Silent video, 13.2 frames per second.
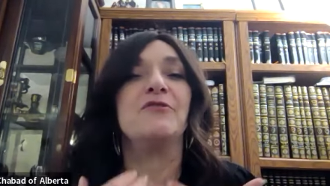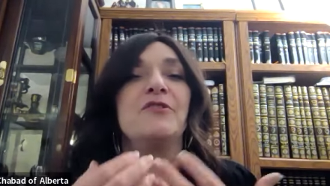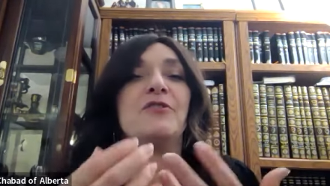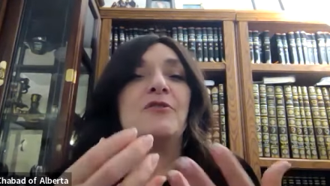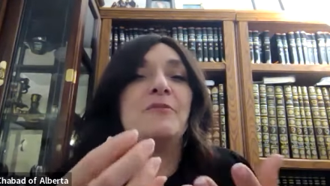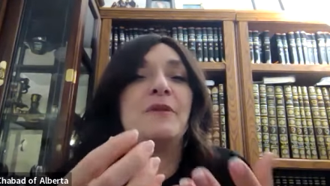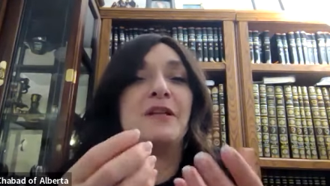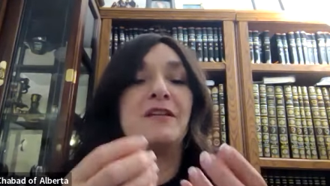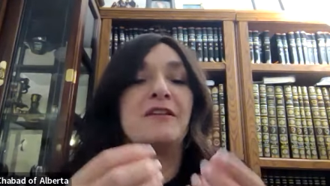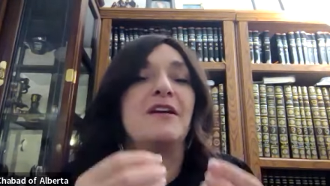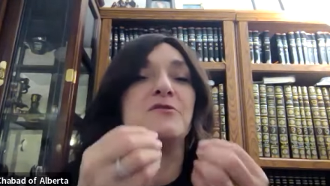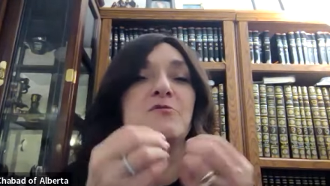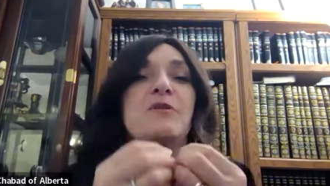You know, many
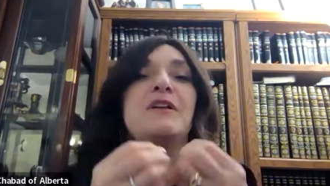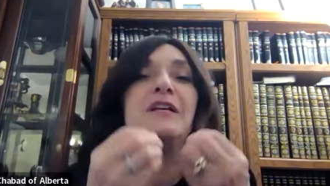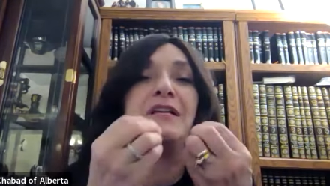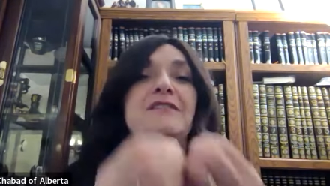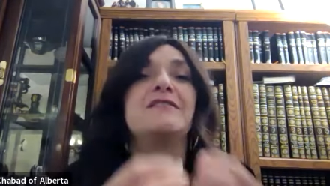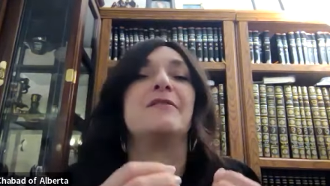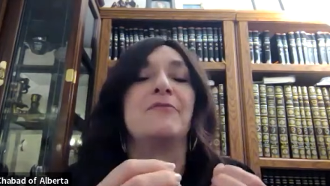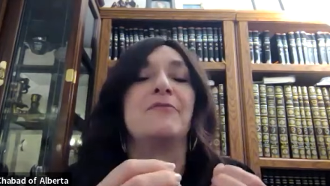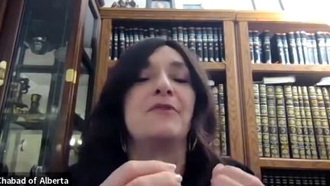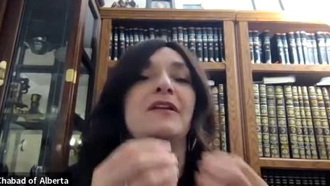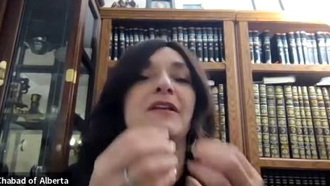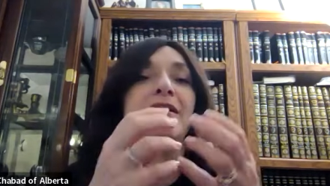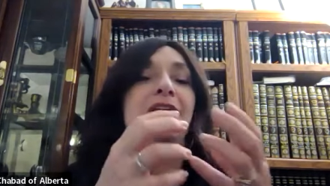times you want to eat
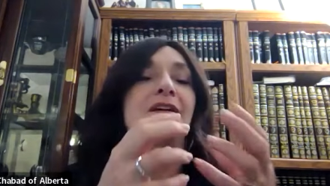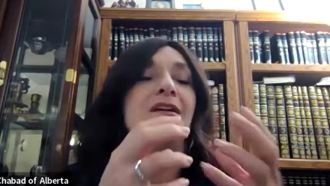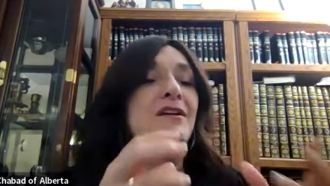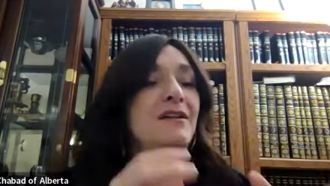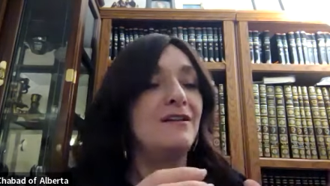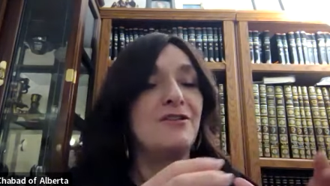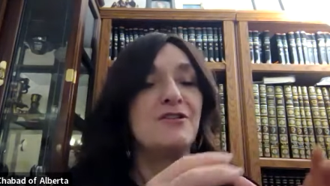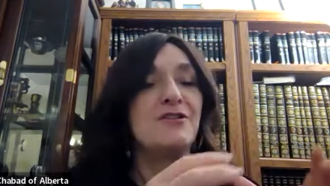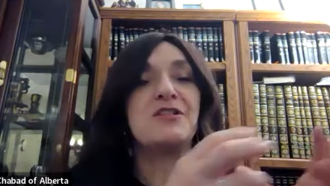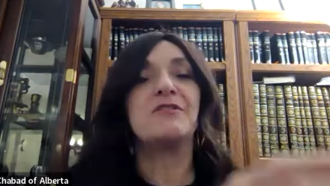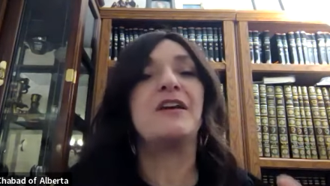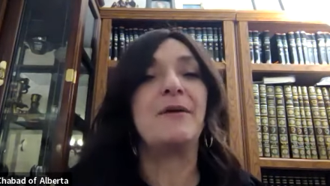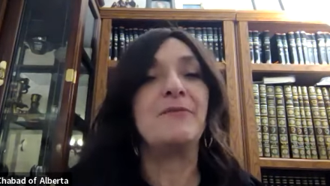something and then you
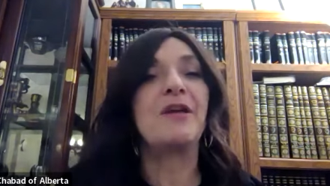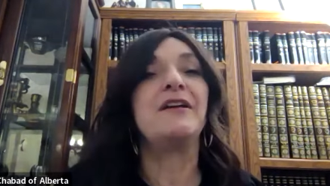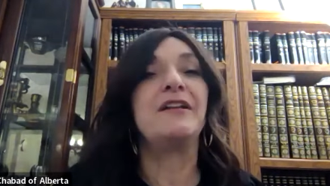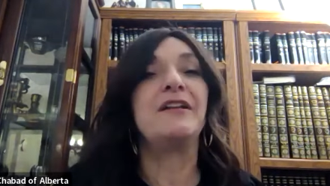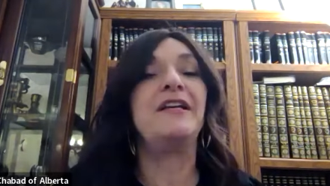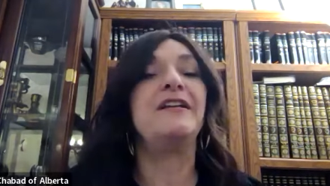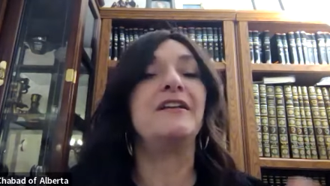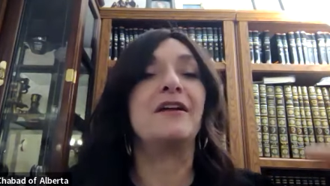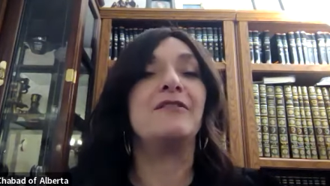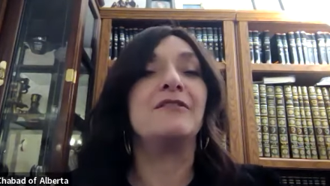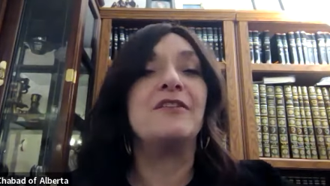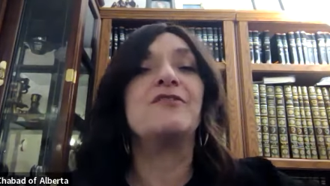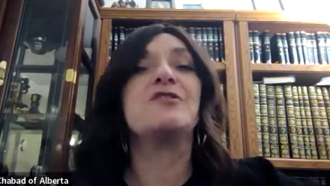say, okay, I'm not going to eat it.
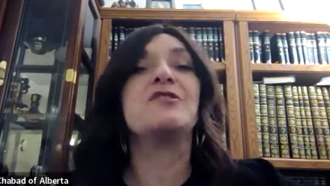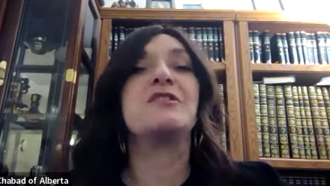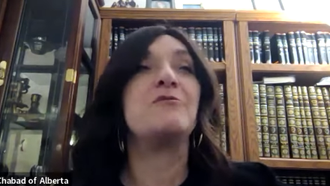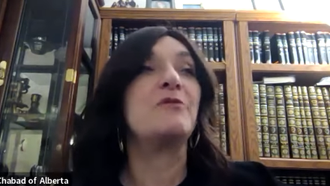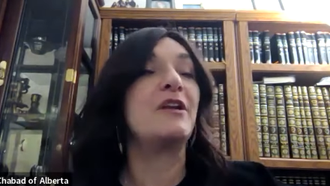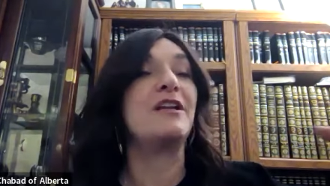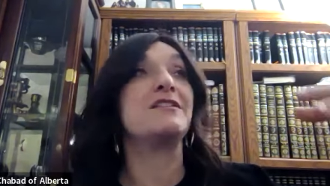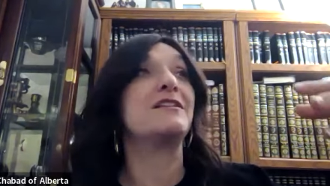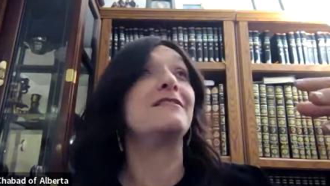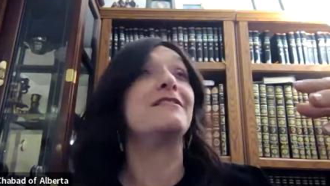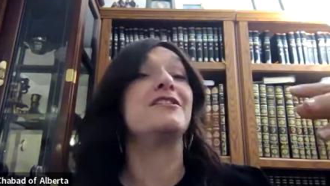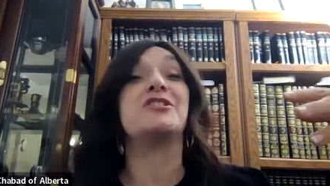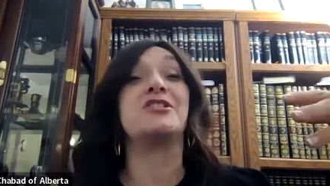I'll give it to someone else.
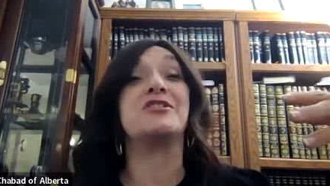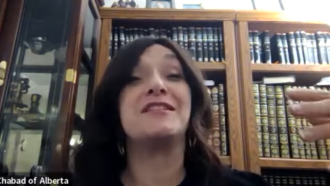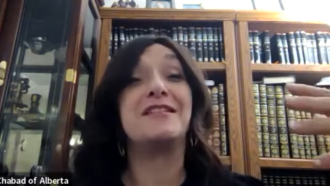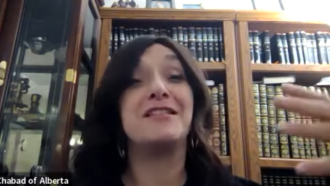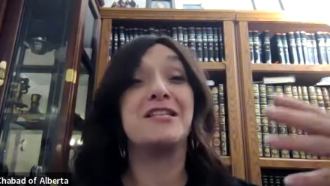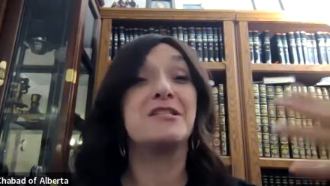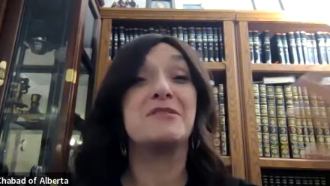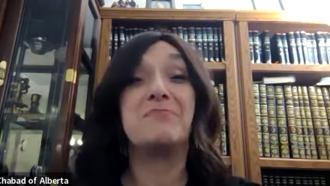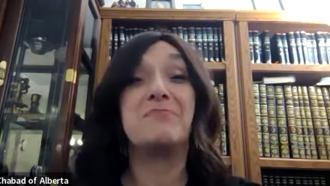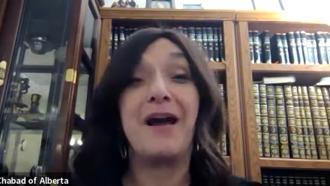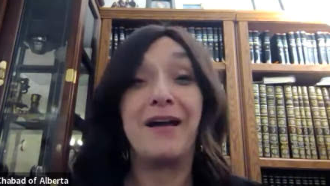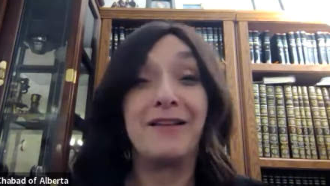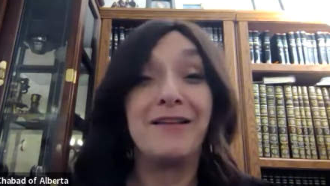And just to see the
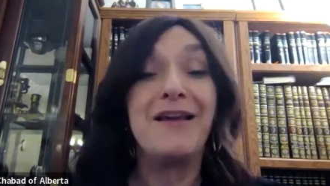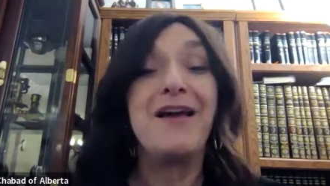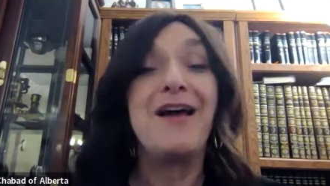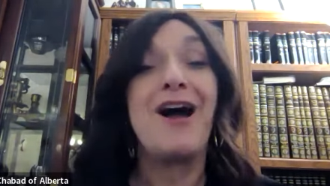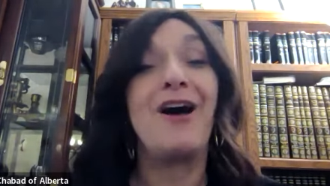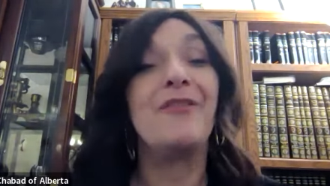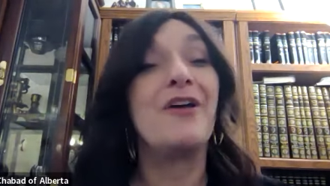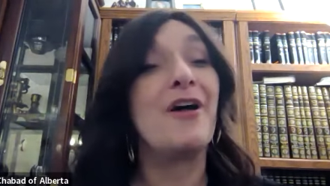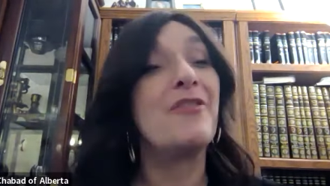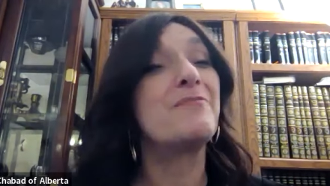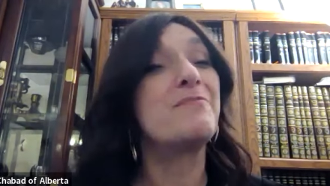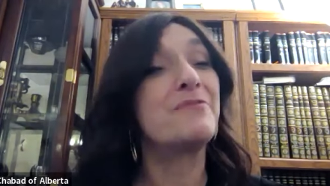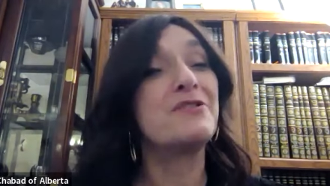smile on the
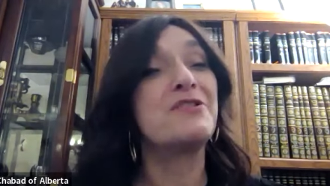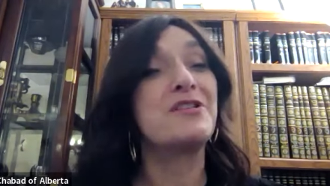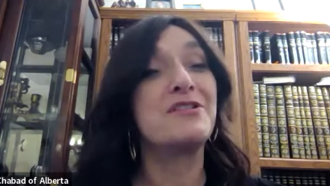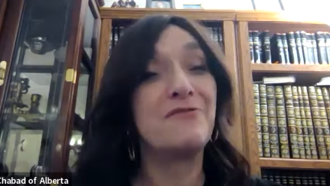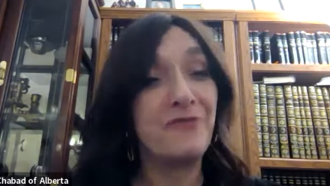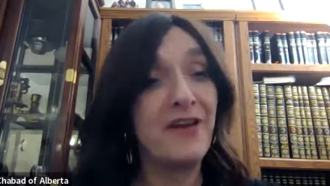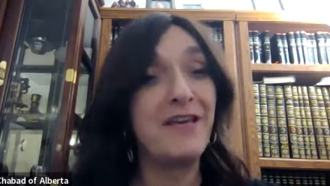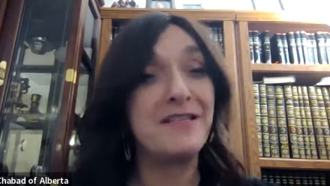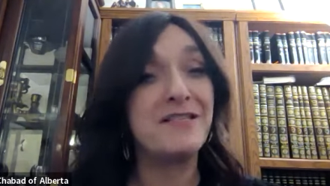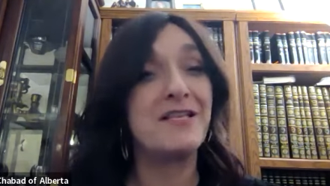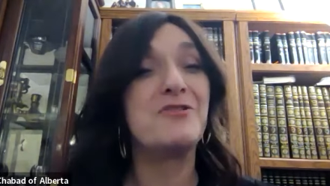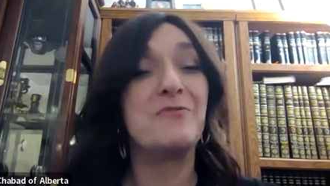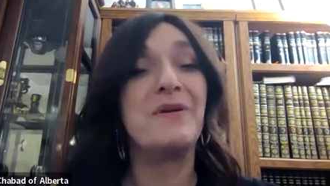other person's face
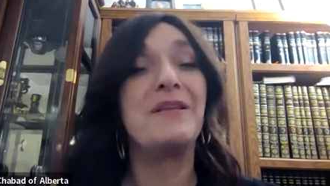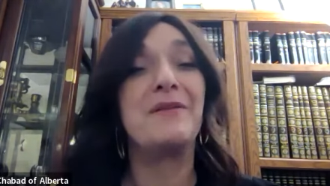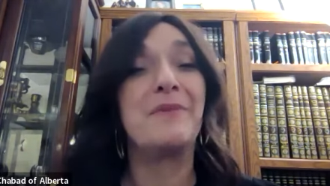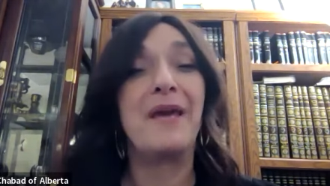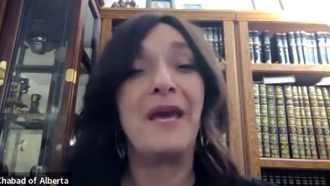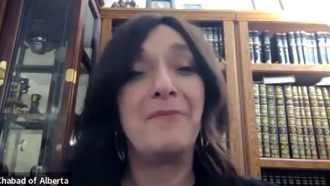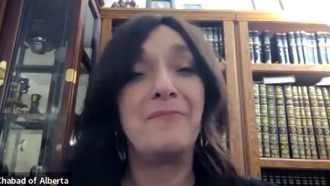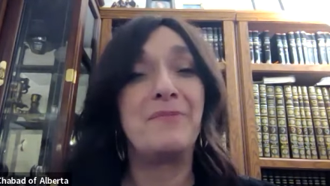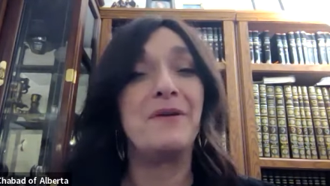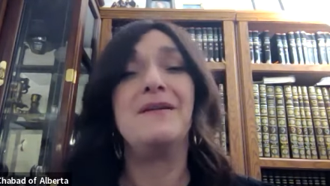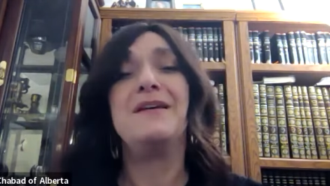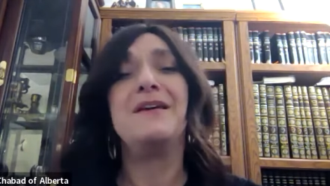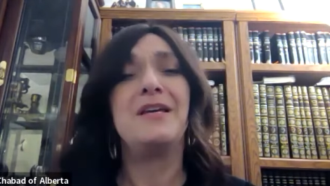that you made them
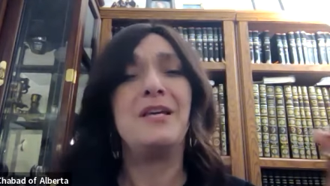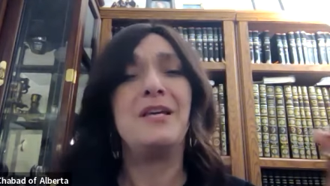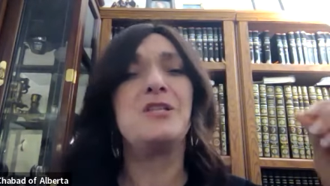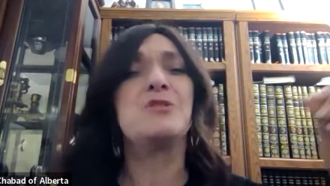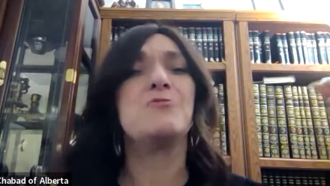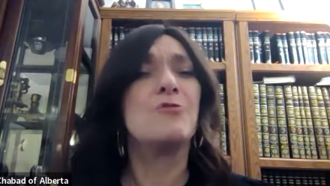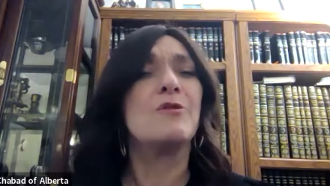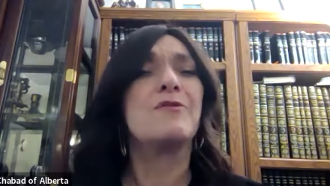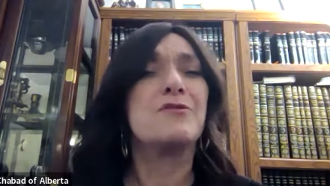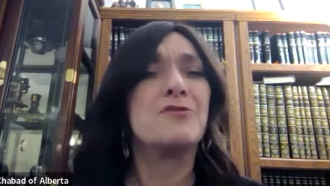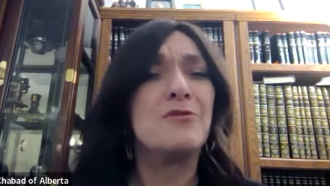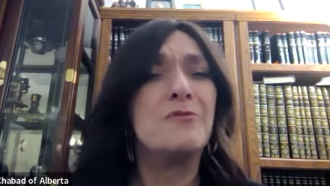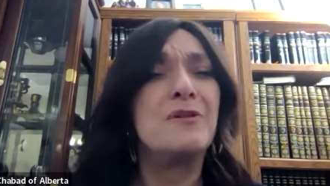happy, it's worth
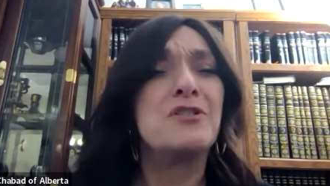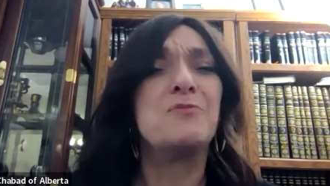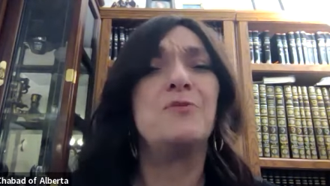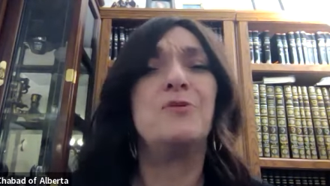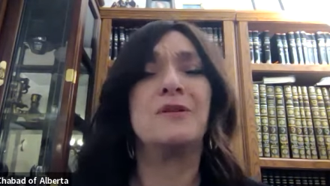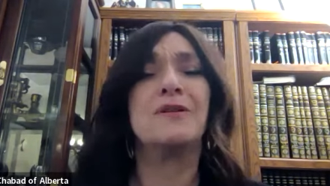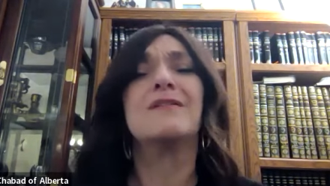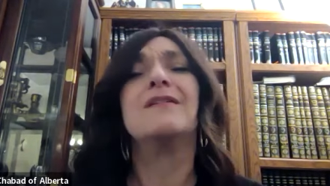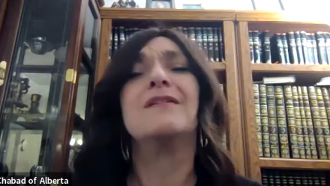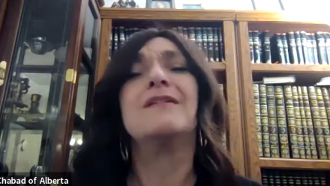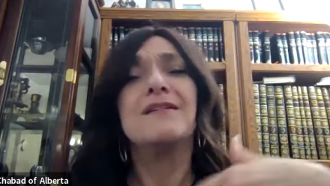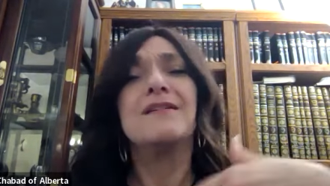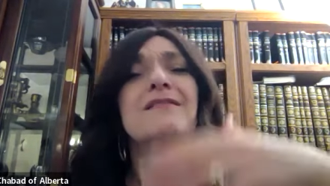so much more
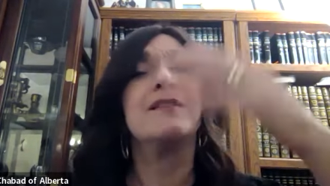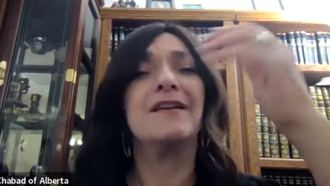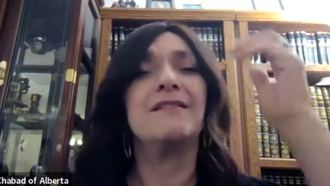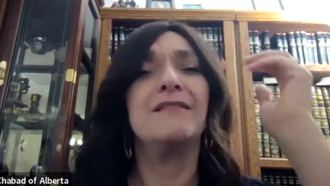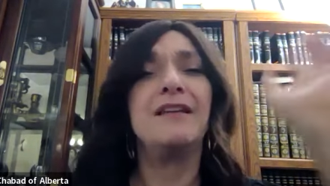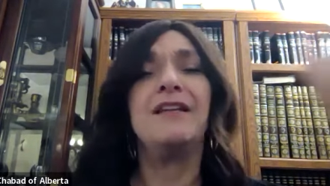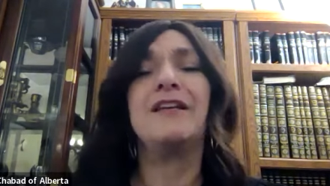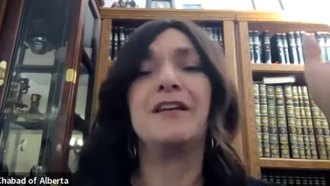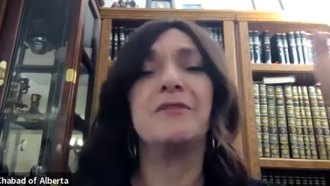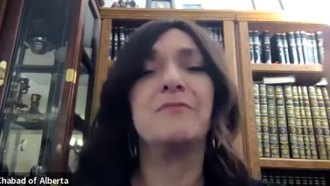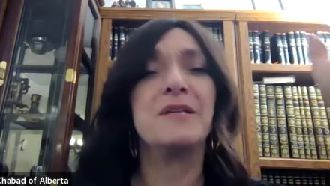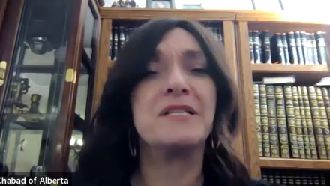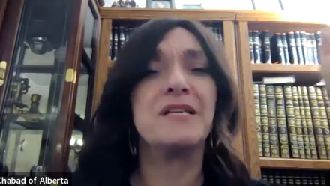than eating
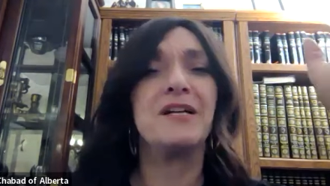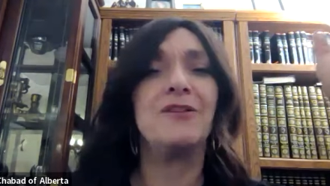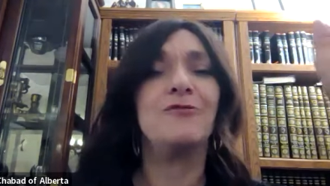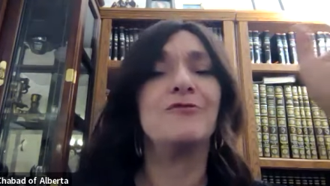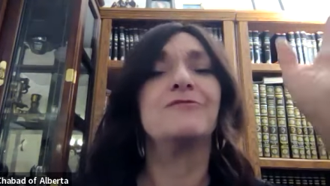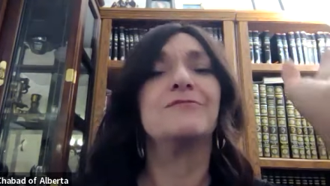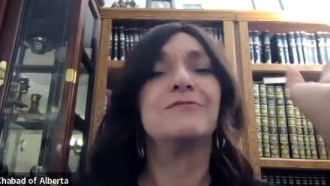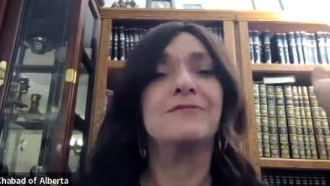it myself.